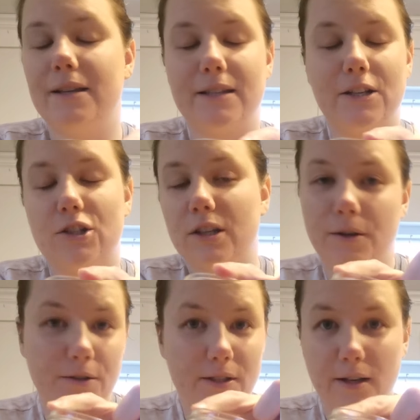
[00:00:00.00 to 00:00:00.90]
essentially
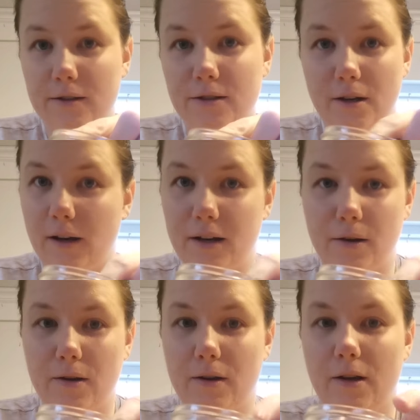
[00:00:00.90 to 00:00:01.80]
your seal's not
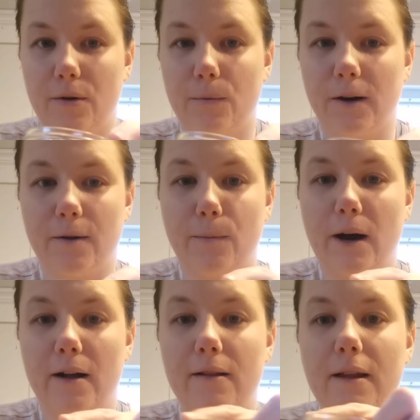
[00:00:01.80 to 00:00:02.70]
gonna work
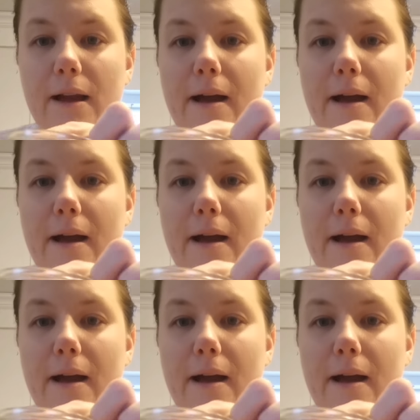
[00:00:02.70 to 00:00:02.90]
well.